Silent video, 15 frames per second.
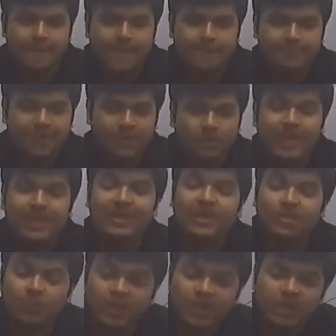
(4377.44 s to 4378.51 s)
that why
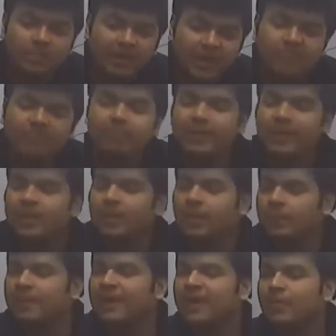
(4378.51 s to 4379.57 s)
liquidity played
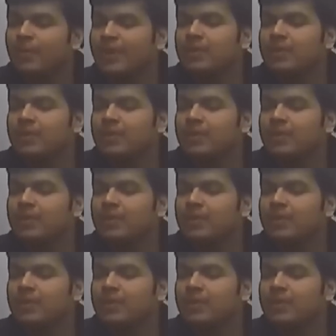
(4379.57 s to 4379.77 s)
a very